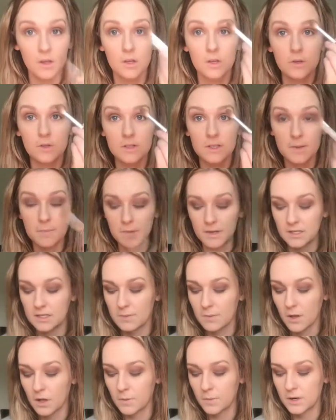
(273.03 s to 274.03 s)
Using my
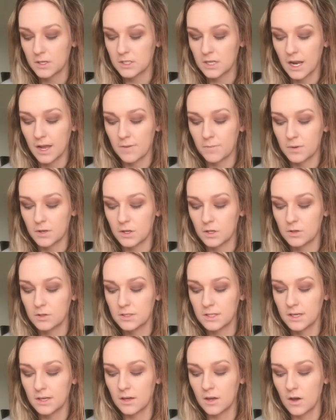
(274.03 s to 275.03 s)
smaller brush that I've been
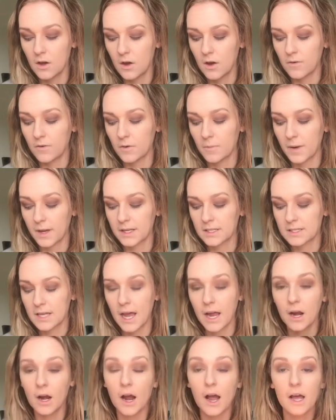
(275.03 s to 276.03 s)
using for my
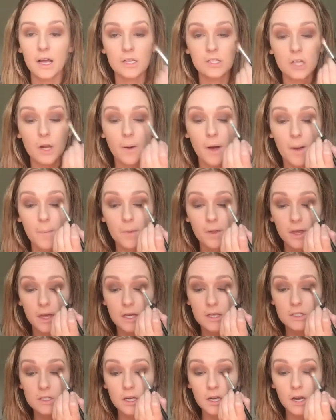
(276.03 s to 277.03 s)
entire eyeshadow
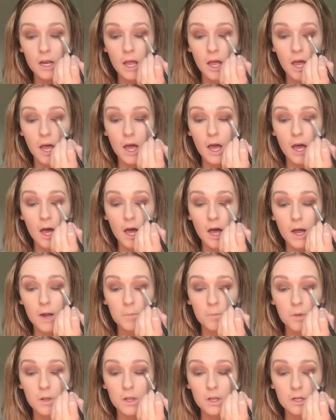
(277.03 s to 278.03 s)
application,
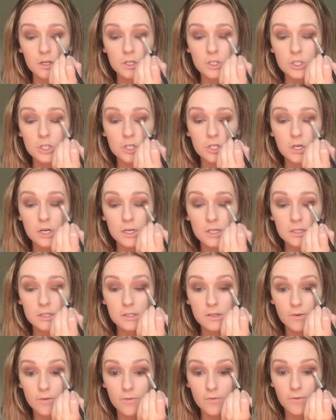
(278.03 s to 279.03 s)
I'm
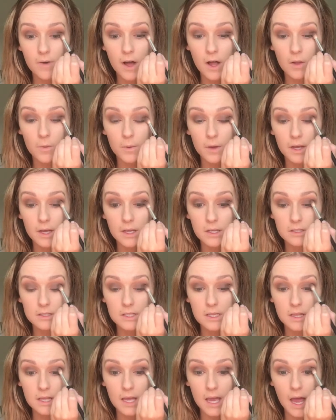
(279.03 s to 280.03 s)
just following it
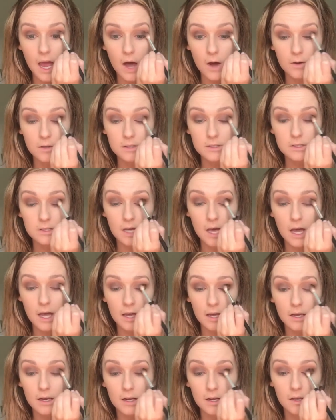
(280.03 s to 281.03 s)
to the
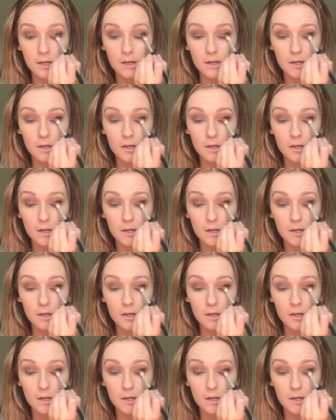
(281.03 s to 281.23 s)
outside